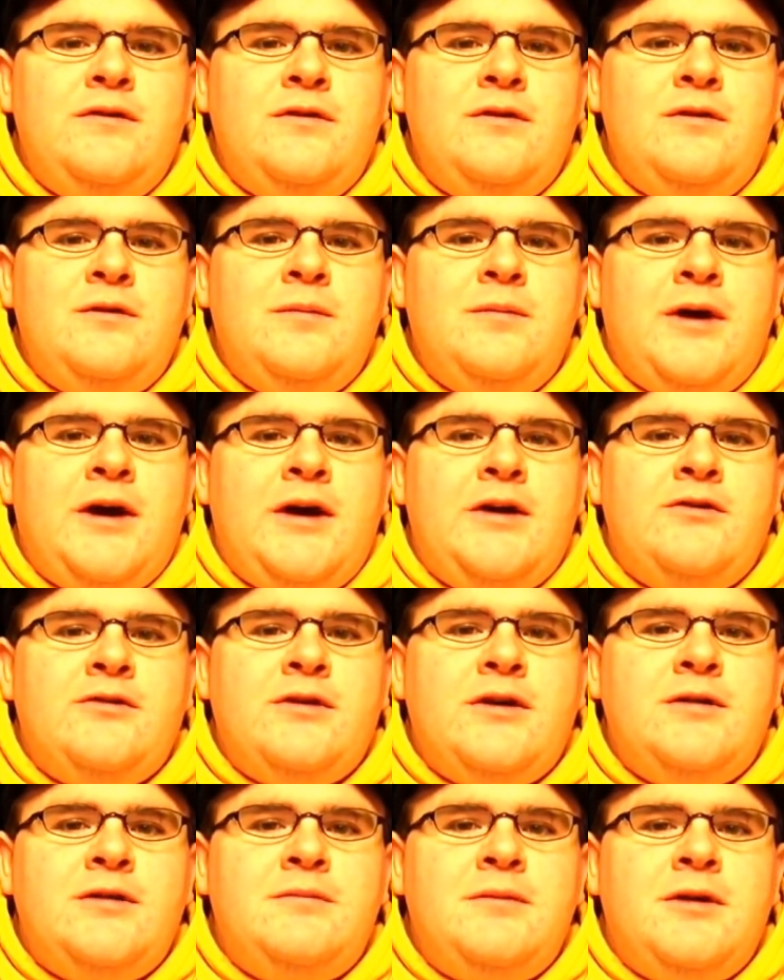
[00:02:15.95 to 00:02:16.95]
to buy a
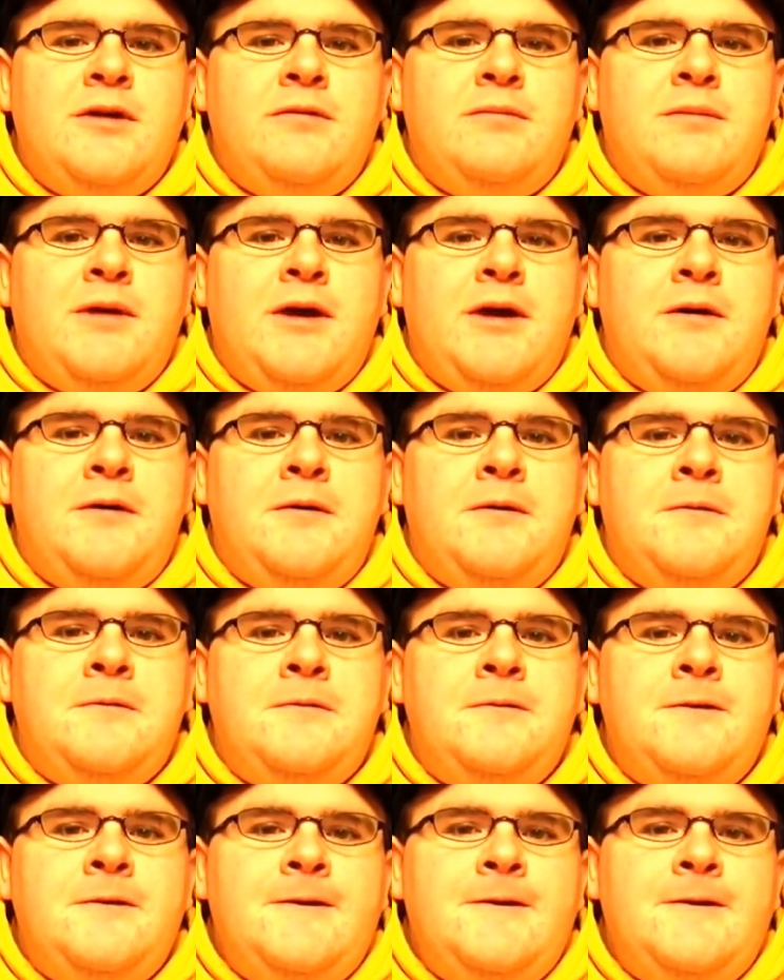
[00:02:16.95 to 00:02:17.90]
treadmill of my own,